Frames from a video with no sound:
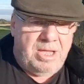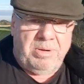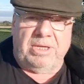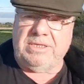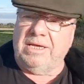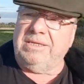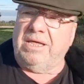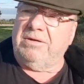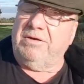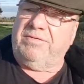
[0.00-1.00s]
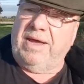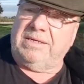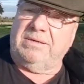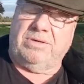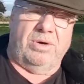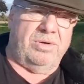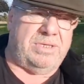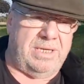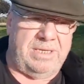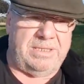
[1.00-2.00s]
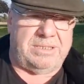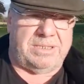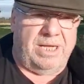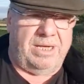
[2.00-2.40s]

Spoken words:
But the other effect, of course, is